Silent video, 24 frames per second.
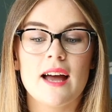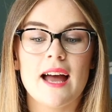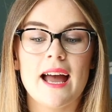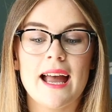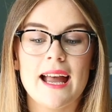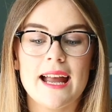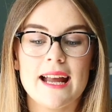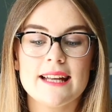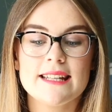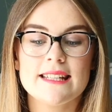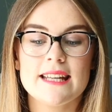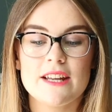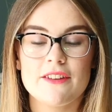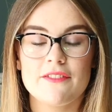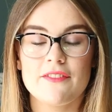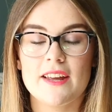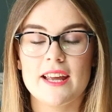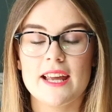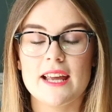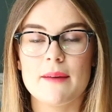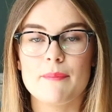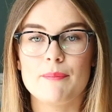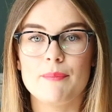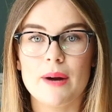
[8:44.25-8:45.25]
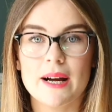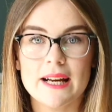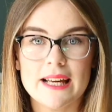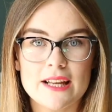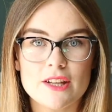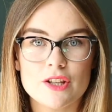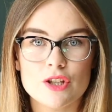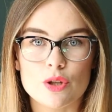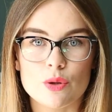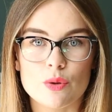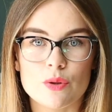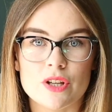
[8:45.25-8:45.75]
ATV
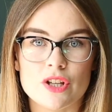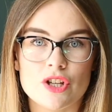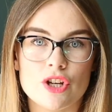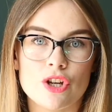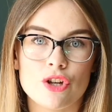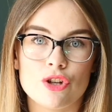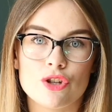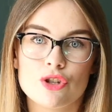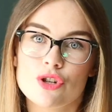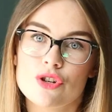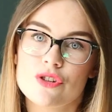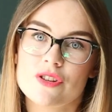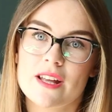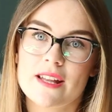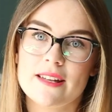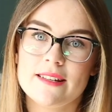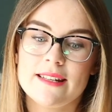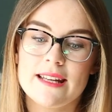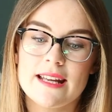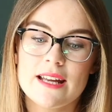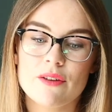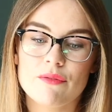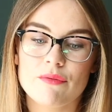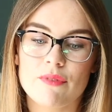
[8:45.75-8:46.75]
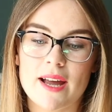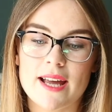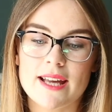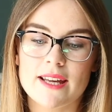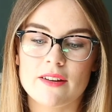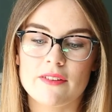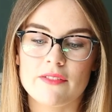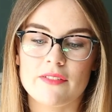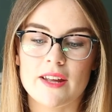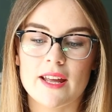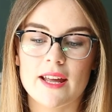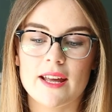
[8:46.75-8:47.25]
buggy tour that you can do. They're near
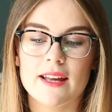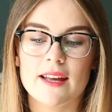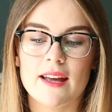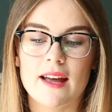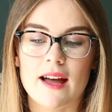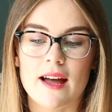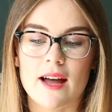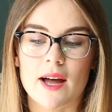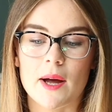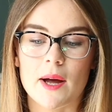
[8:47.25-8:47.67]
Reykjavik,